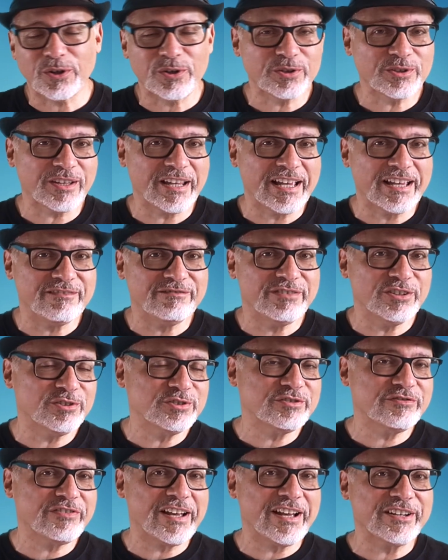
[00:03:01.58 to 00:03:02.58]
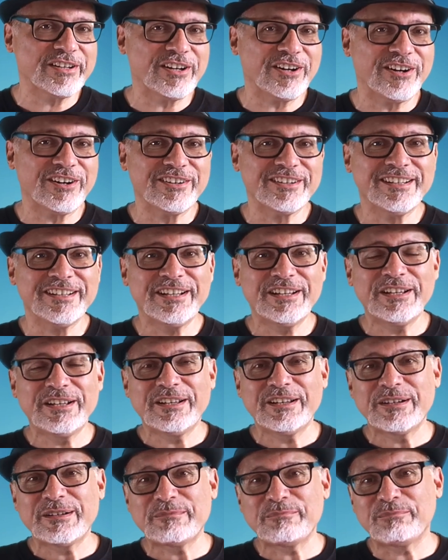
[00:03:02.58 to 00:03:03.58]
Birdland, Village Vanguard,
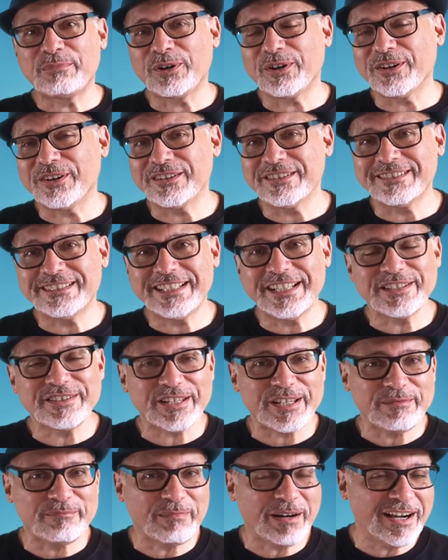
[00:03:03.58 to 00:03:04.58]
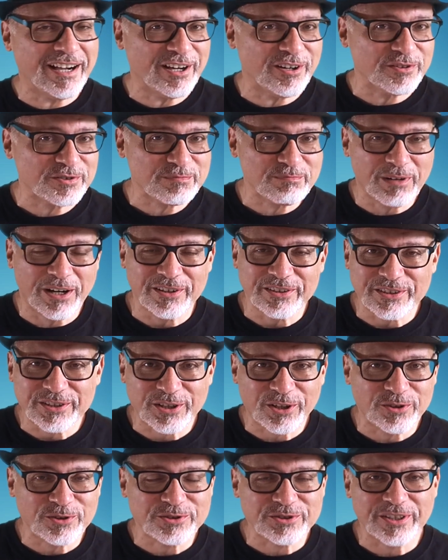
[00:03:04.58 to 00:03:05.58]
Bird, Dizzy, Miles, Monk,
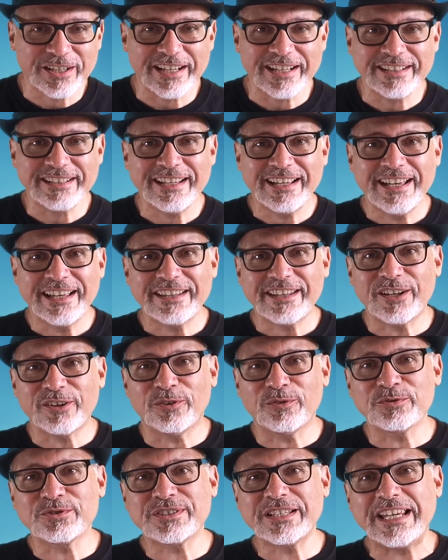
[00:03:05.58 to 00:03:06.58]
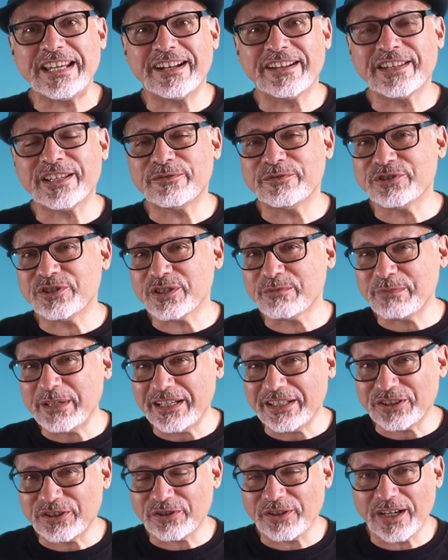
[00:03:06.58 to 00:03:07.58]
Coltrane. That whole scene I think would just
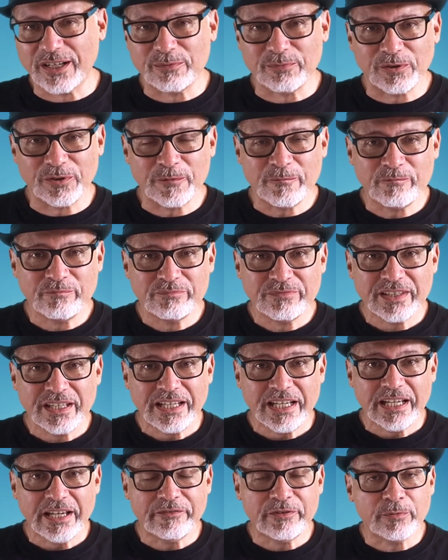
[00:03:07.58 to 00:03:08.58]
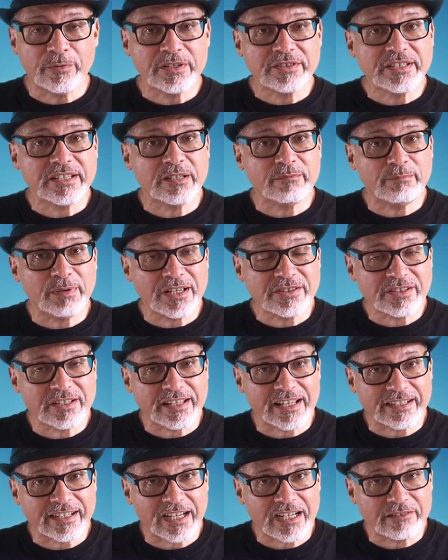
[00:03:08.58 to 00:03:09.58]
be incredible. If you want to see the best
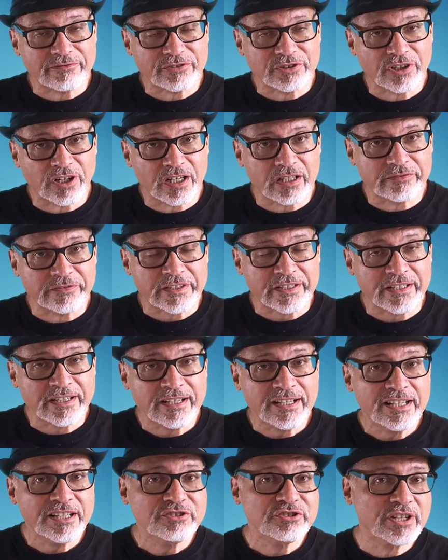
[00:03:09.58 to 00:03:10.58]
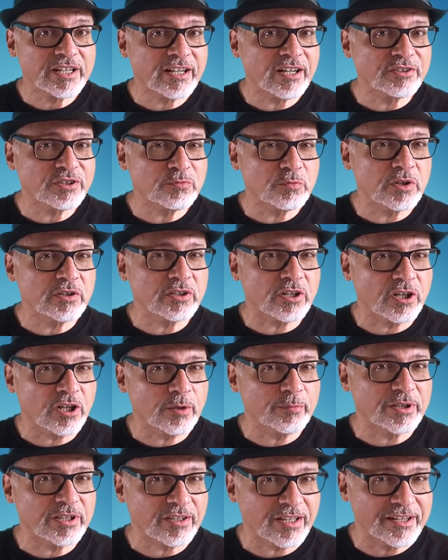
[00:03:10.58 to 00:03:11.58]
of that kind of photography, check out the work of
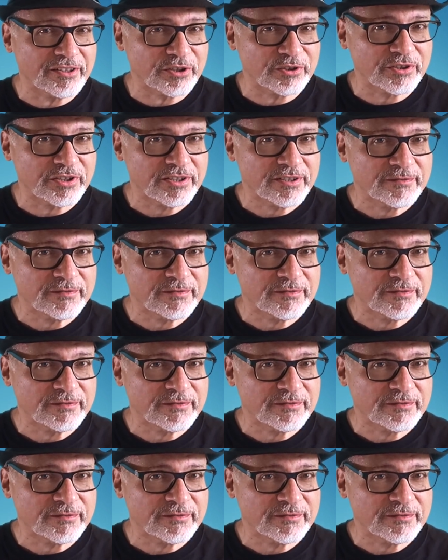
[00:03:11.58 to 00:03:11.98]
Herman Leonard.